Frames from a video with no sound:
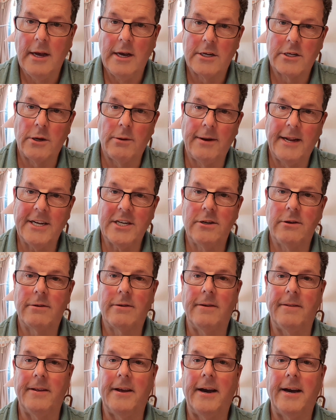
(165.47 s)
So let's
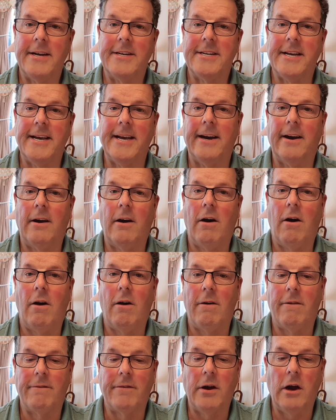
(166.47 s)
look at the idea
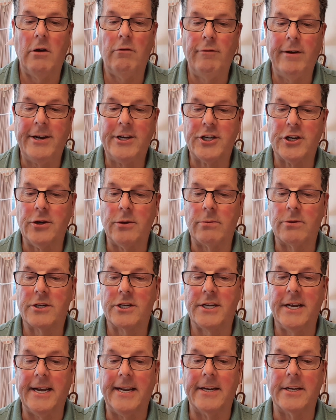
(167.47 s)
of original
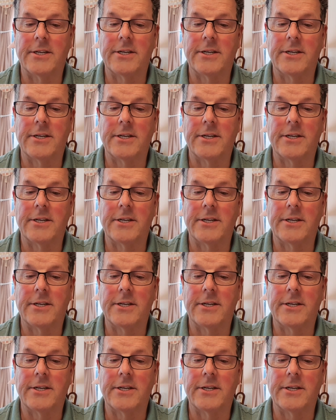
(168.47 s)
sin.